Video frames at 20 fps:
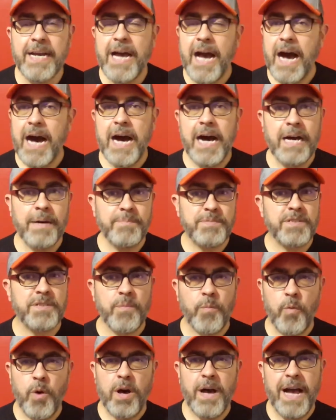
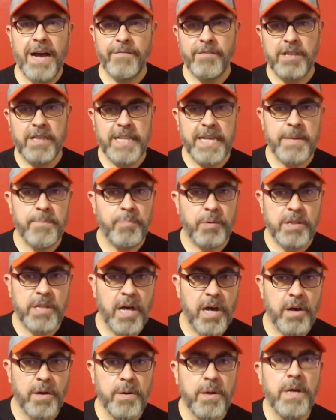We'll have a link
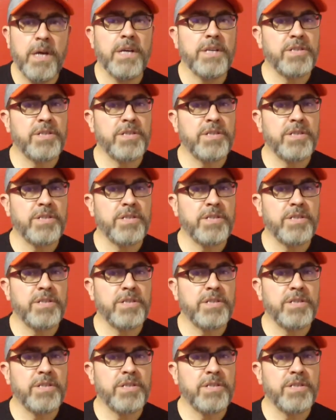below